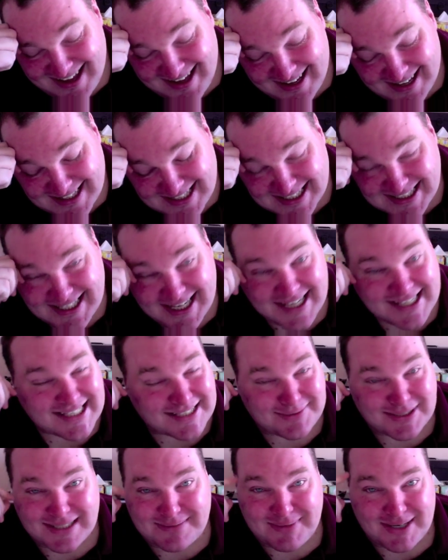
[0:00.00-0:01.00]
it's a
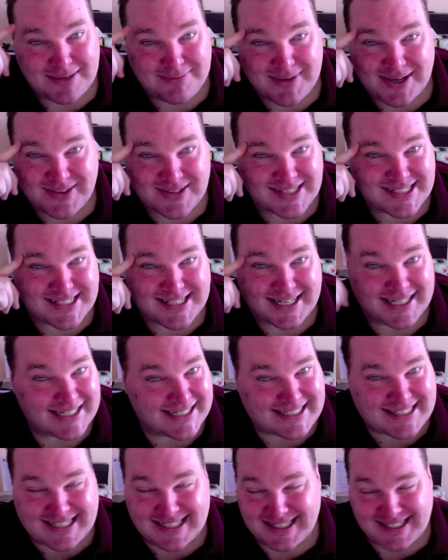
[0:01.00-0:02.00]
testament to my mother's
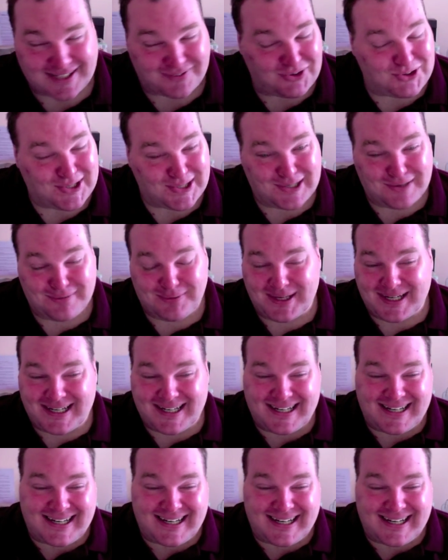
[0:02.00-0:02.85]
dark sense of humour.